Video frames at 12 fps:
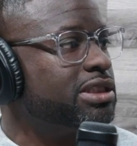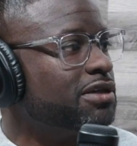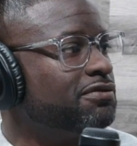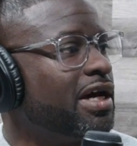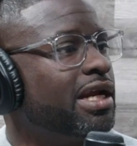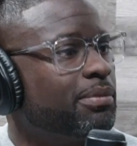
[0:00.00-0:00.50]
It's a
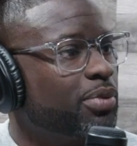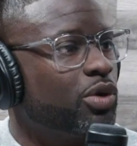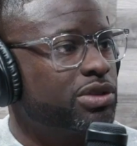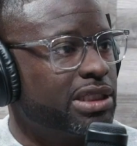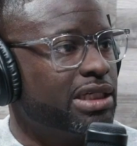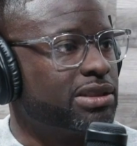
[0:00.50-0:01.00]
vetting
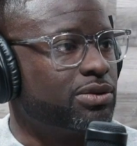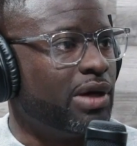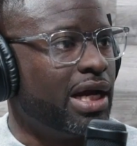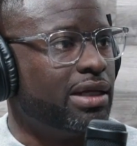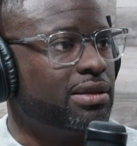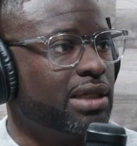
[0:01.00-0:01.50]
process,
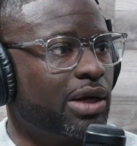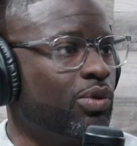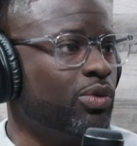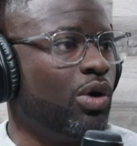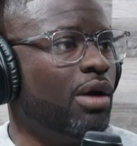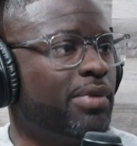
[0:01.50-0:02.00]
right? Like
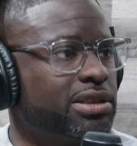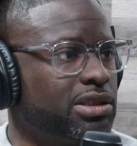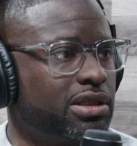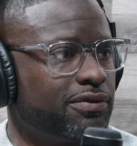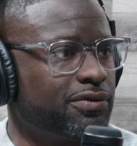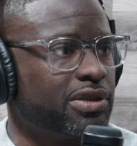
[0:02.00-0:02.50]
when Walmart's
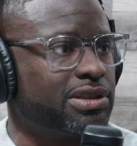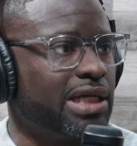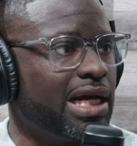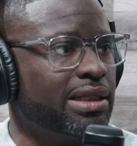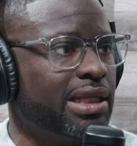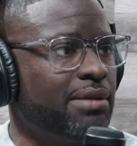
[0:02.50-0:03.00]
looking for a
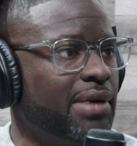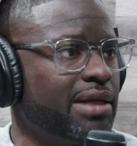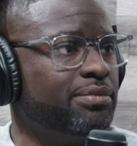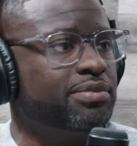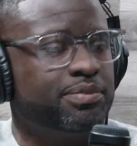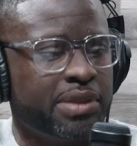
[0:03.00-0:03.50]
site, they
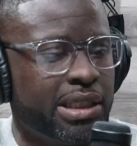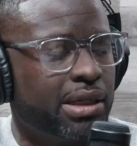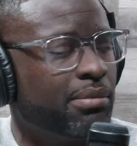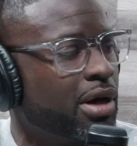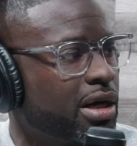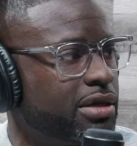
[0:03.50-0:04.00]
might be in
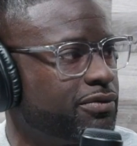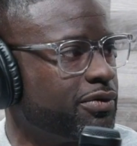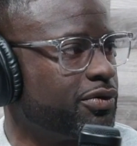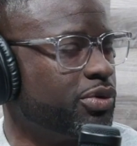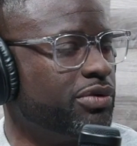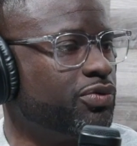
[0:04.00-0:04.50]
a market for
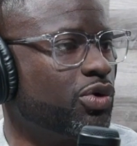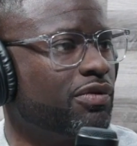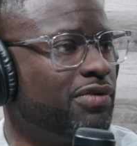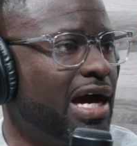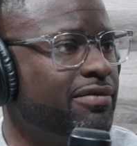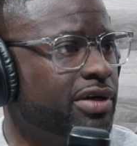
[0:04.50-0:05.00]
3, 4,
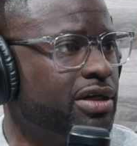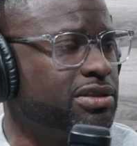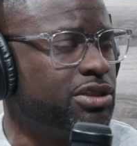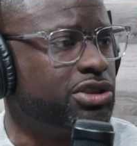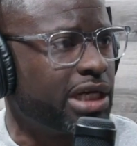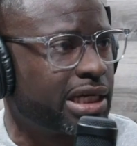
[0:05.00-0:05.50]
5 years.
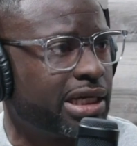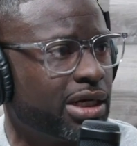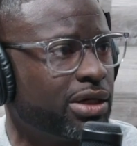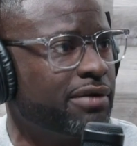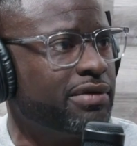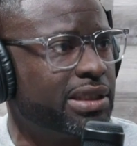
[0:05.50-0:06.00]
They're checking
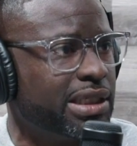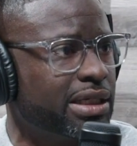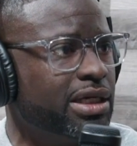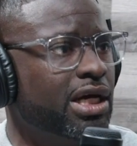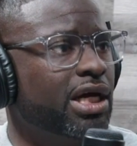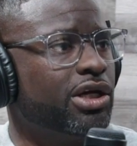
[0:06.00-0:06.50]
out everything.
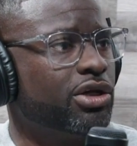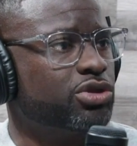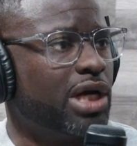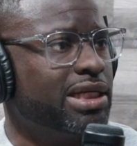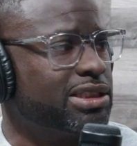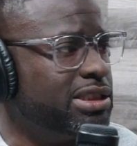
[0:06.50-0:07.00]
You're
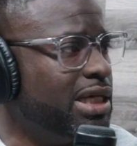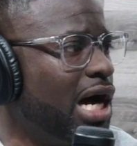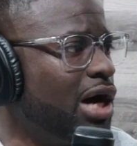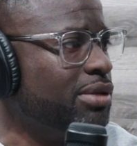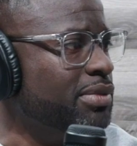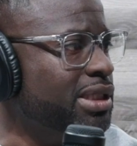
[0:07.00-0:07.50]
trying to see
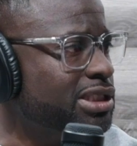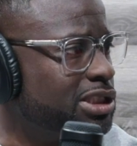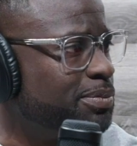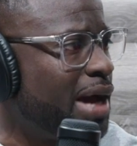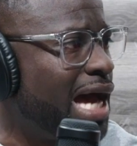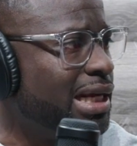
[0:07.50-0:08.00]
the
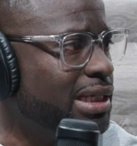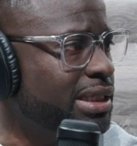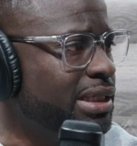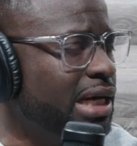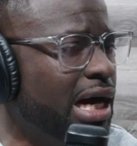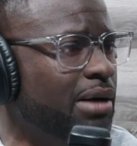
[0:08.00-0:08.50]

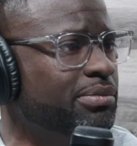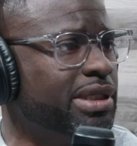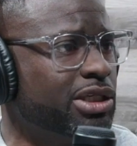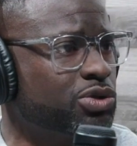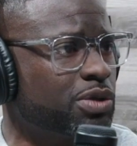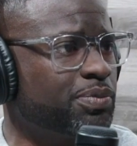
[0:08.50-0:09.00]
municipality
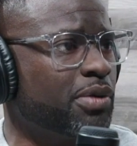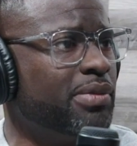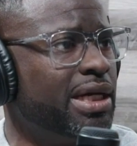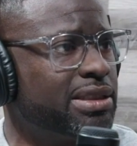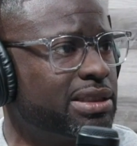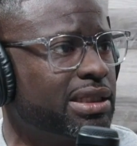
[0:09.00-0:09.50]
deals with
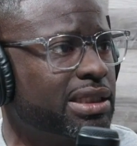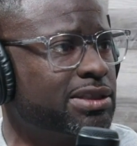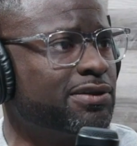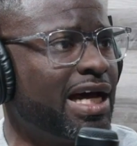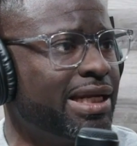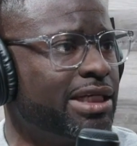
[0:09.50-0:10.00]
permits and things
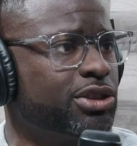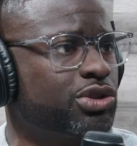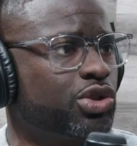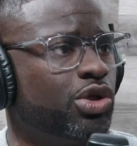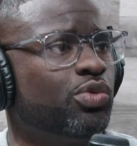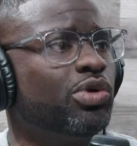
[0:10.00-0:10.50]
of that nature.
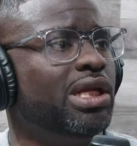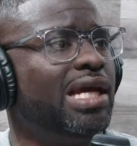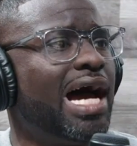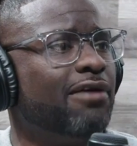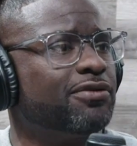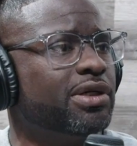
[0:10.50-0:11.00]
So you really
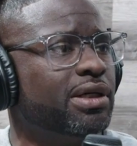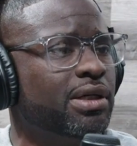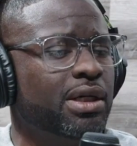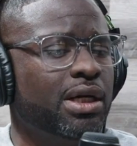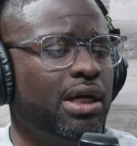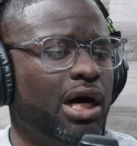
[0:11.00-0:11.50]
have to
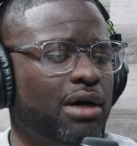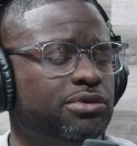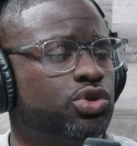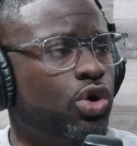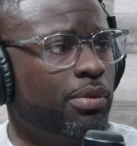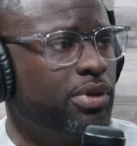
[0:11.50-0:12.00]

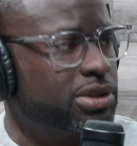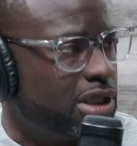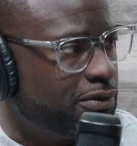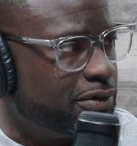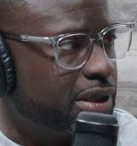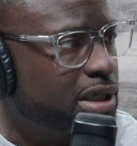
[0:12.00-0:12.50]
absorb
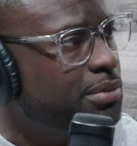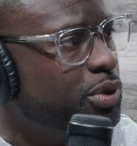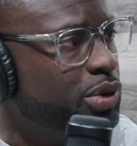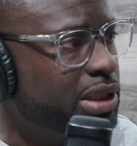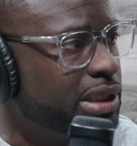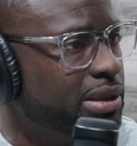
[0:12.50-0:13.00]
yourself in a
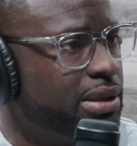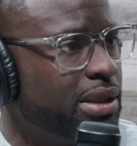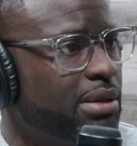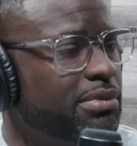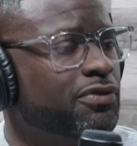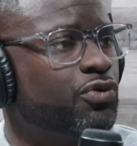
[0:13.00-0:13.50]
community
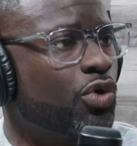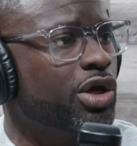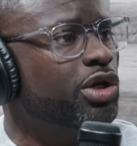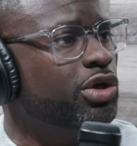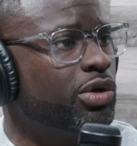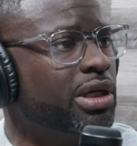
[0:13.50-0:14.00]
before
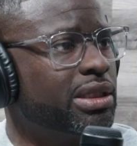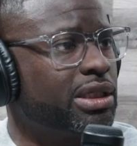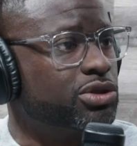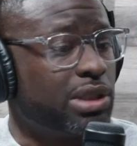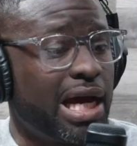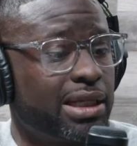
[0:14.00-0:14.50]
you do
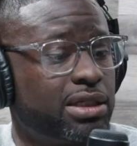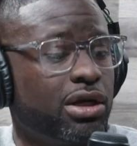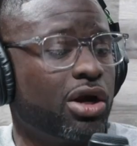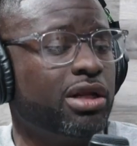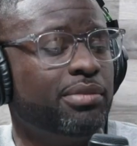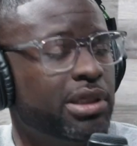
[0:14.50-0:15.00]
anything. So that
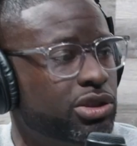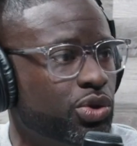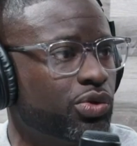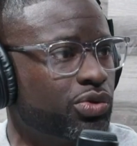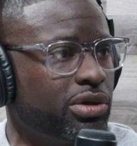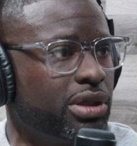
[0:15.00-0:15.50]
could already be
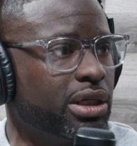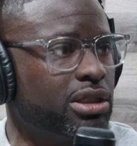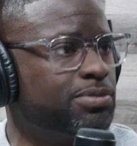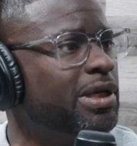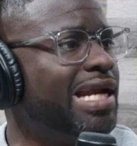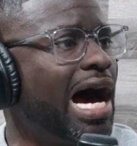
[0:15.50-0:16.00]
2-3 years.
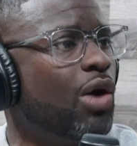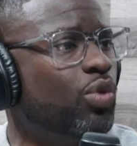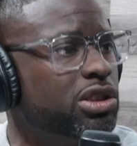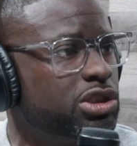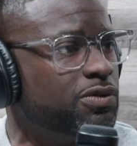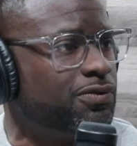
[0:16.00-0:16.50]
But now
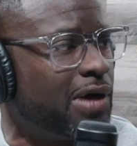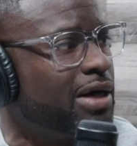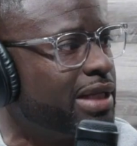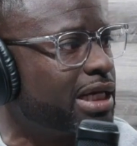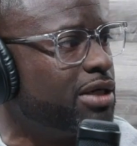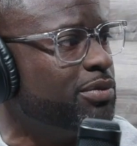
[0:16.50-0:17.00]
once you
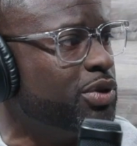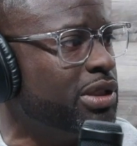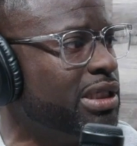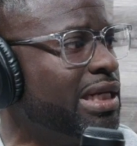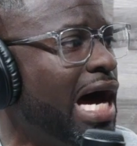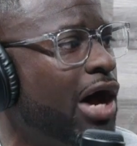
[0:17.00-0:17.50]
found that
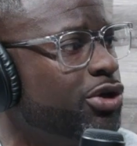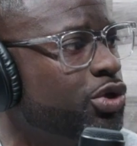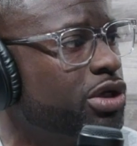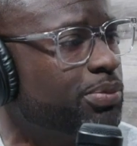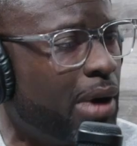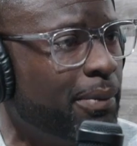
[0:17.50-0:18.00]
community, now you
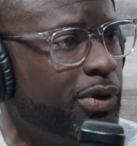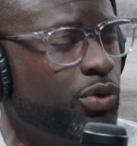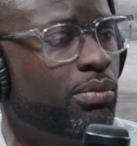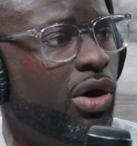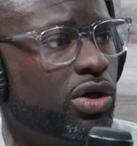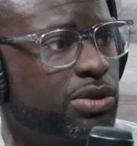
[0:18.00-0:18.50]
can probably do
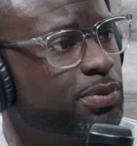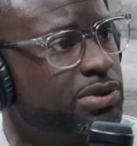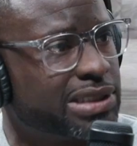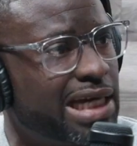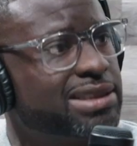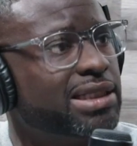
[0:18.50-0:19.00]
multiple
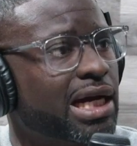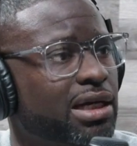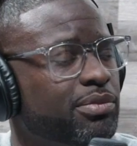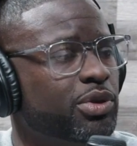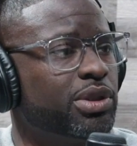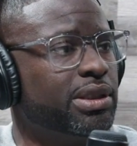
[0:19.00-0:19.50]
sites in that
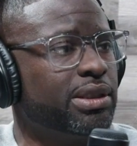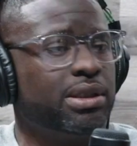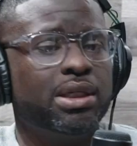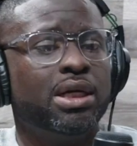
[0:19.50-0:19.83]
community.